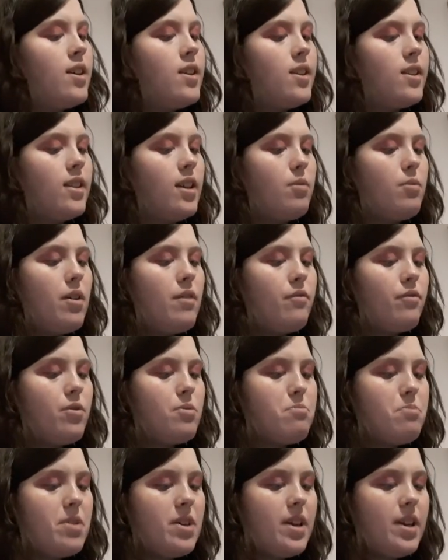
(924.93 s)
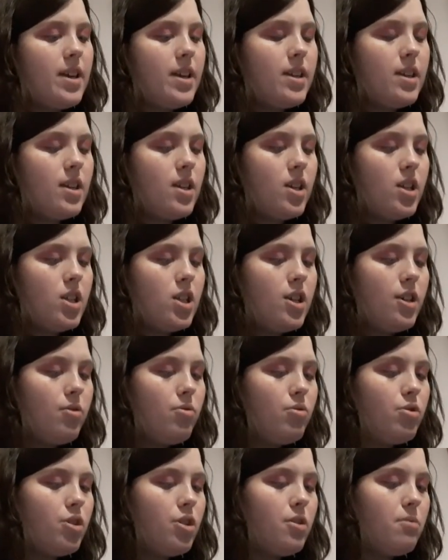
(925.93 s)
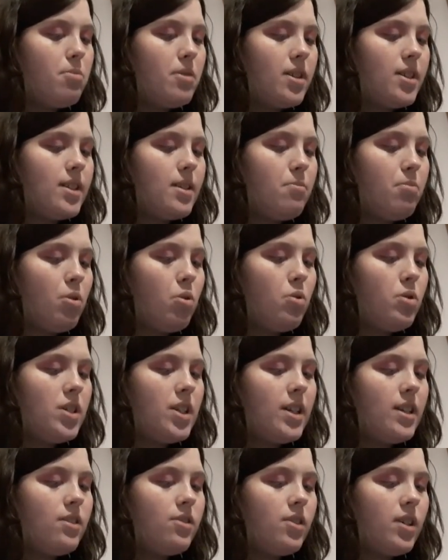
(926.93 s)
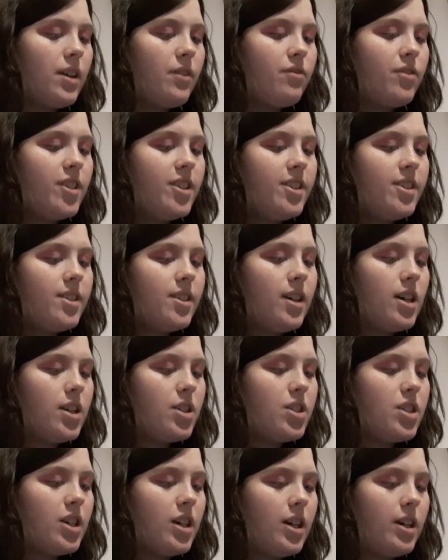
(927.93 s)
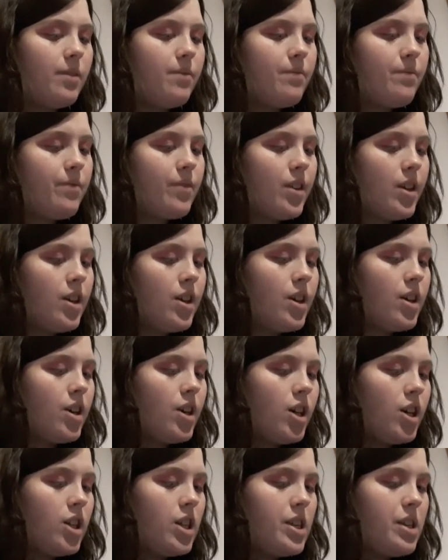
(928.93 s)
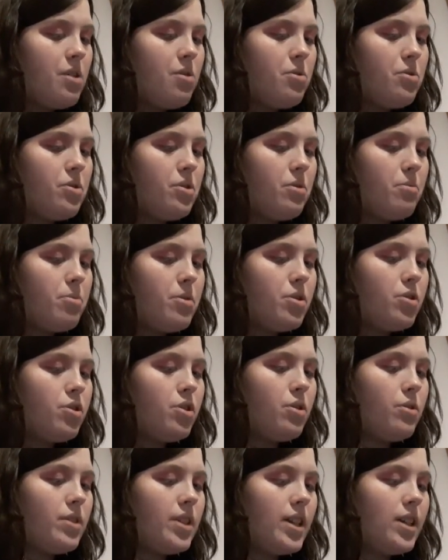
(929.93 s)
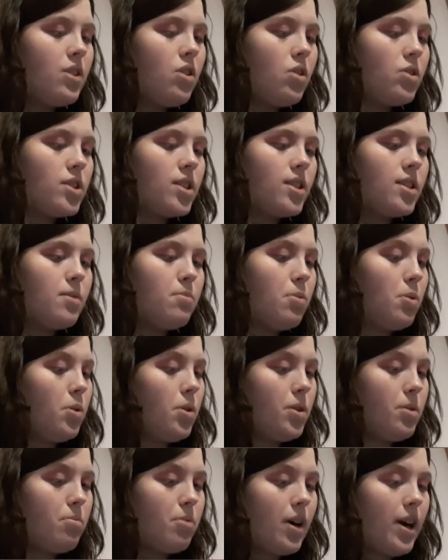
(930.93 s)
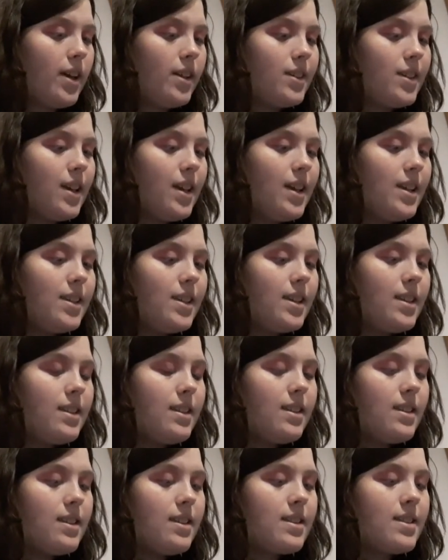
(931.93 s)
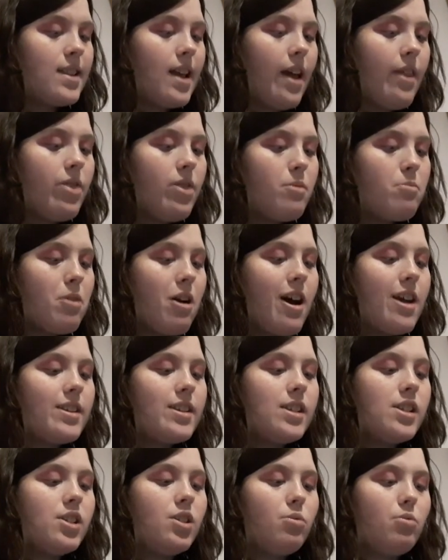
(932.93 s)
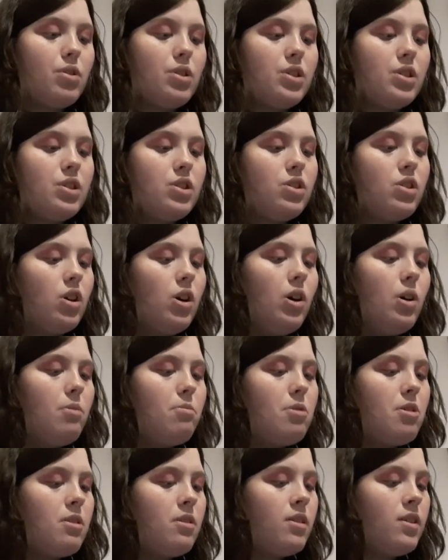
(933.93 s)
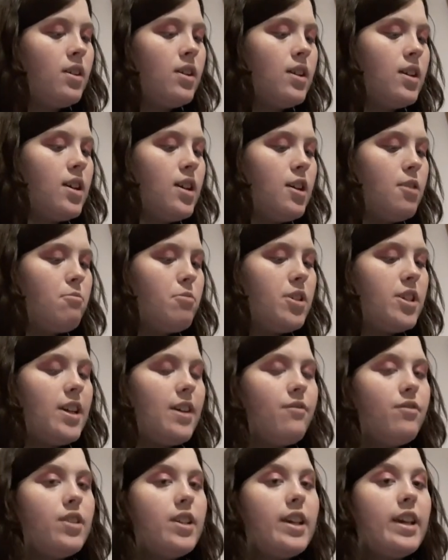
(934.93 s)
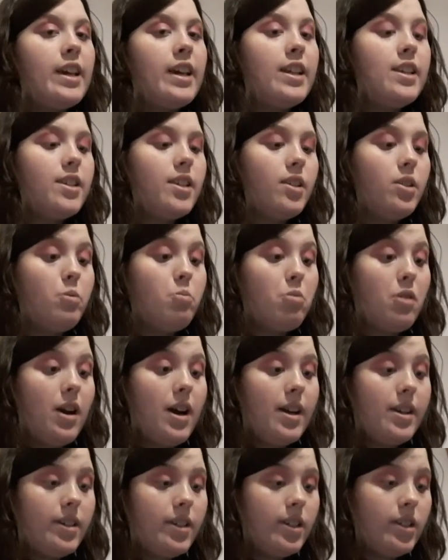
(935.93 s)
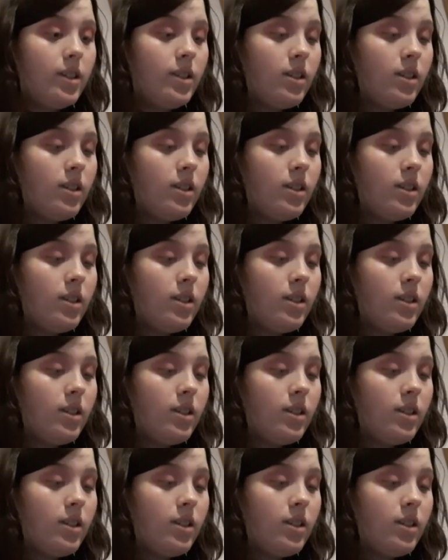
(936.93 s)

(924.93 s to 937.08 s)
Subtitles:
They went from being YouTubers supporting Jeffery Star to YouTubers choosing not to support the brand. It didn't send the brand into a stop, but definitely hindered the brand.